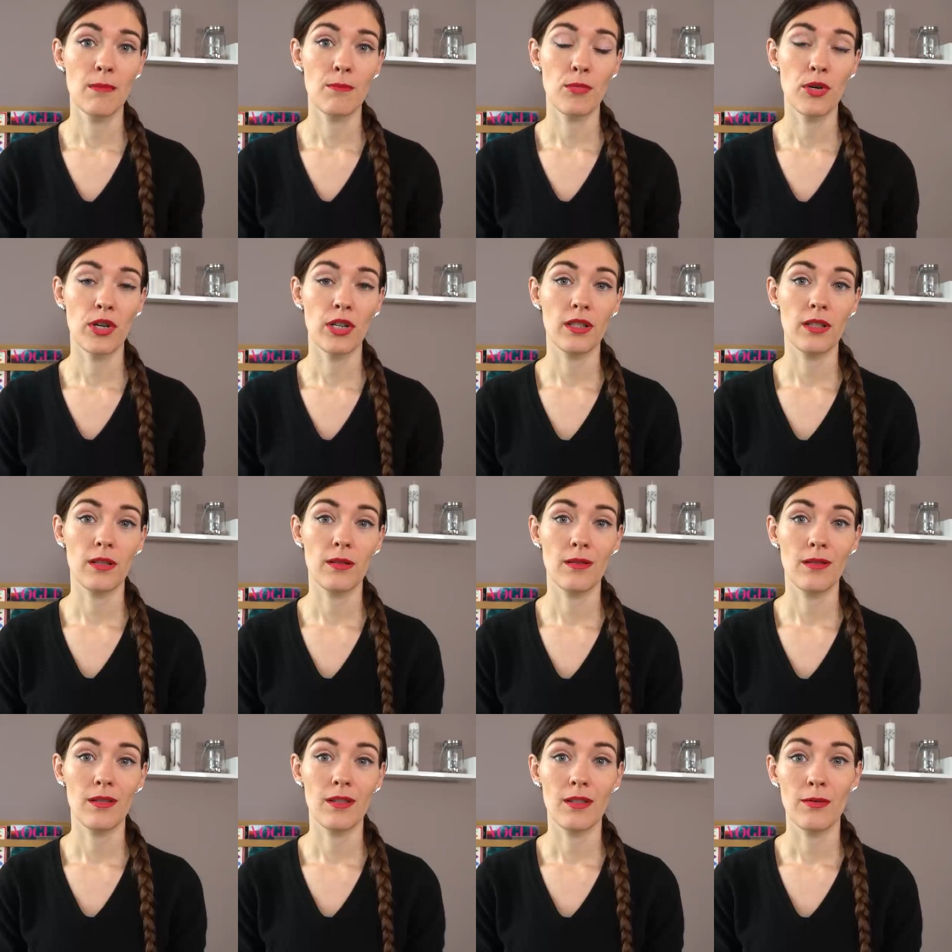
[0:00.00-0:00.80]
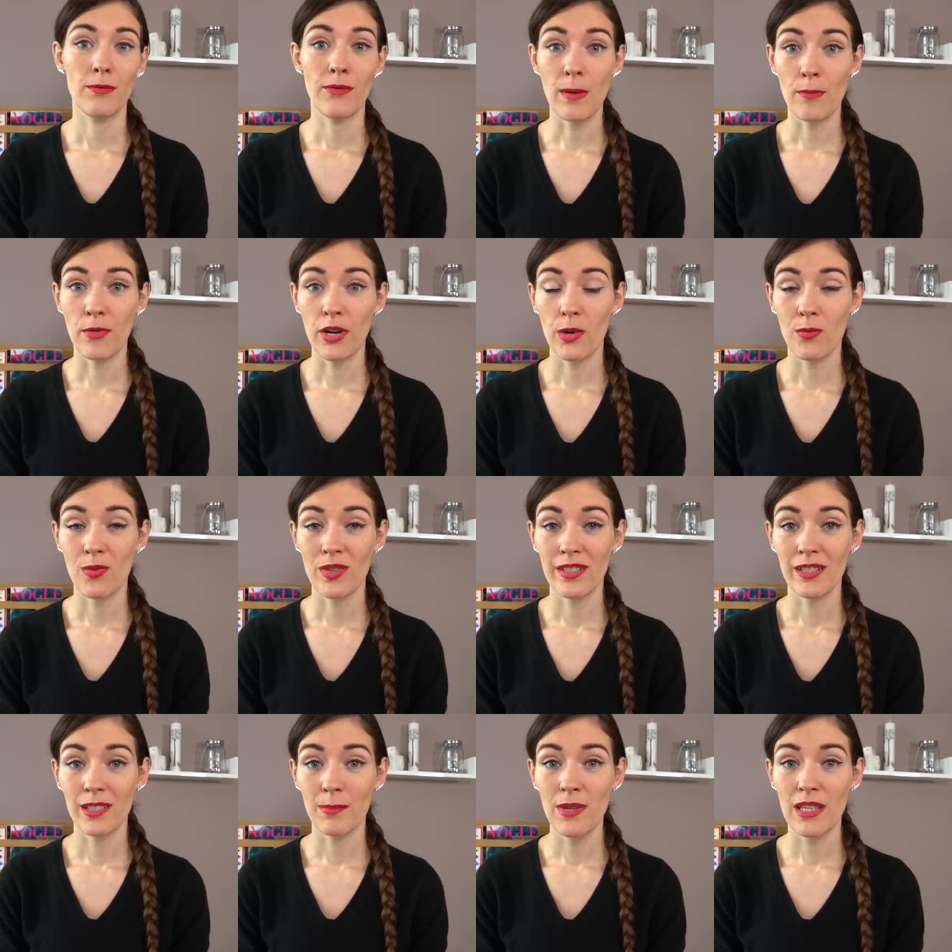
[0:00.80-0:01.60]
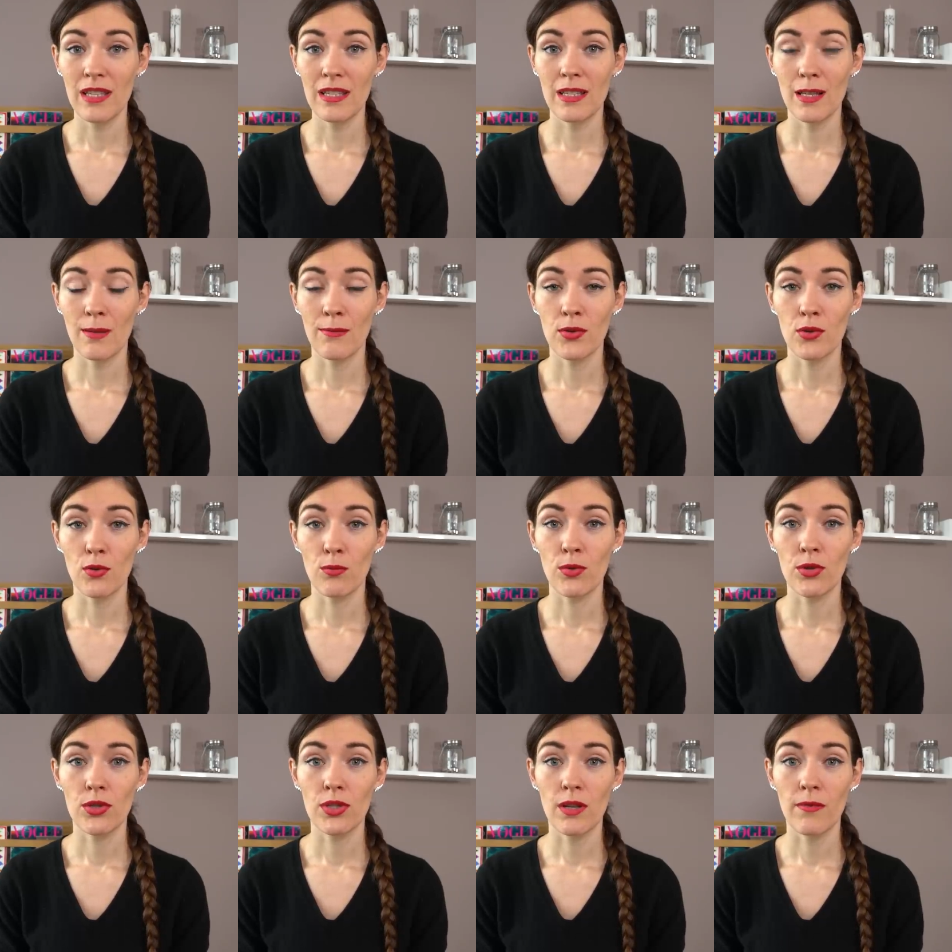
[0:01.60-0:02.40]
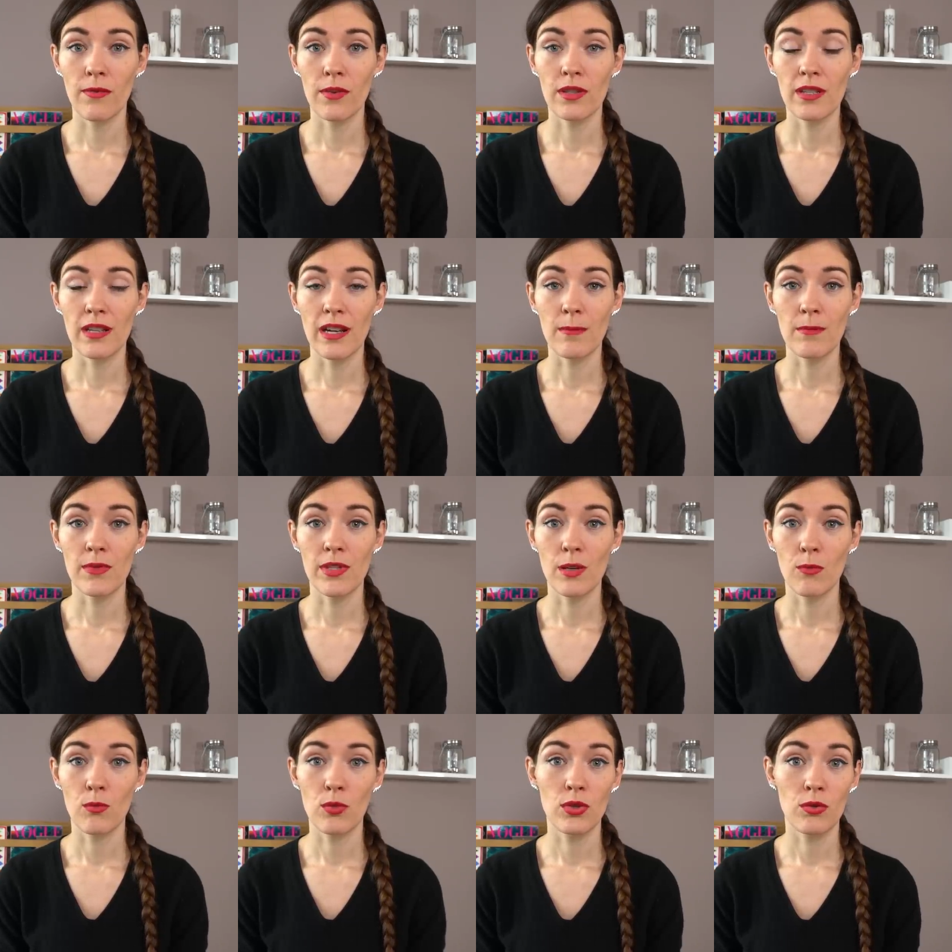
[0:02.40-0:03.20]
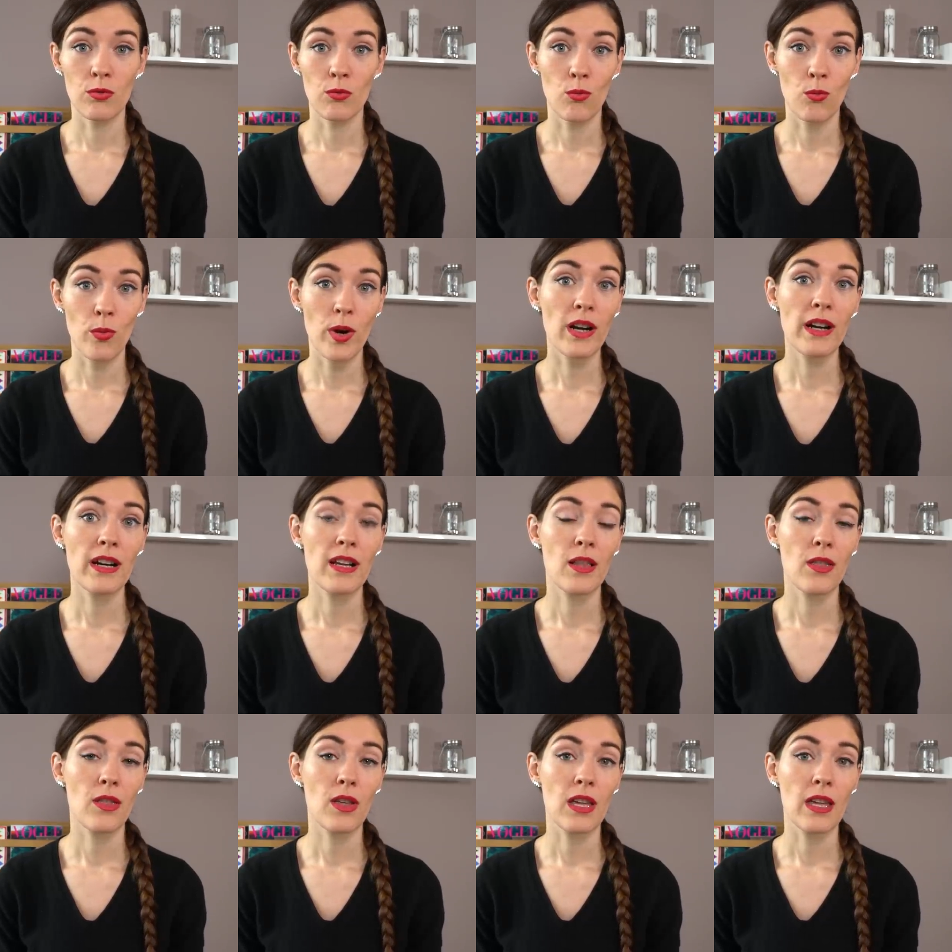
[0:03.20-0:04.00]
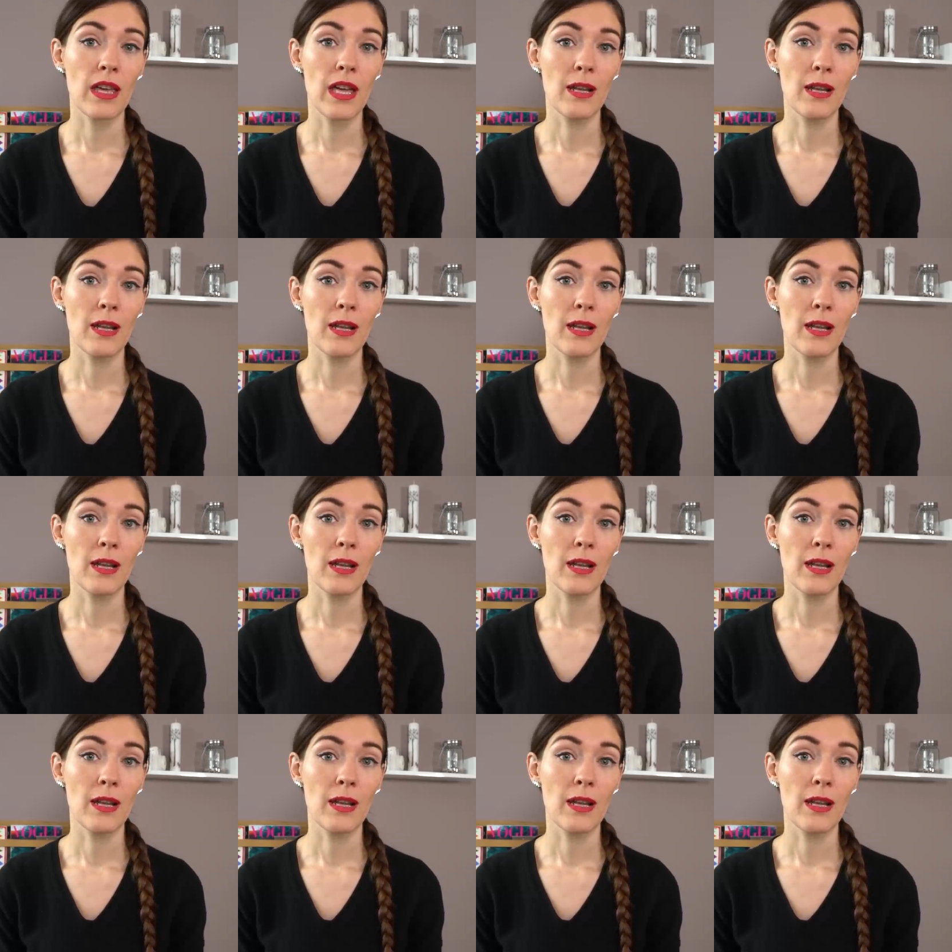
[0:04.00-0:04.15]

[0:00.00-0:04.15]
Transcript: but fabric was expensive, so most of the times they wouldn't wear anything.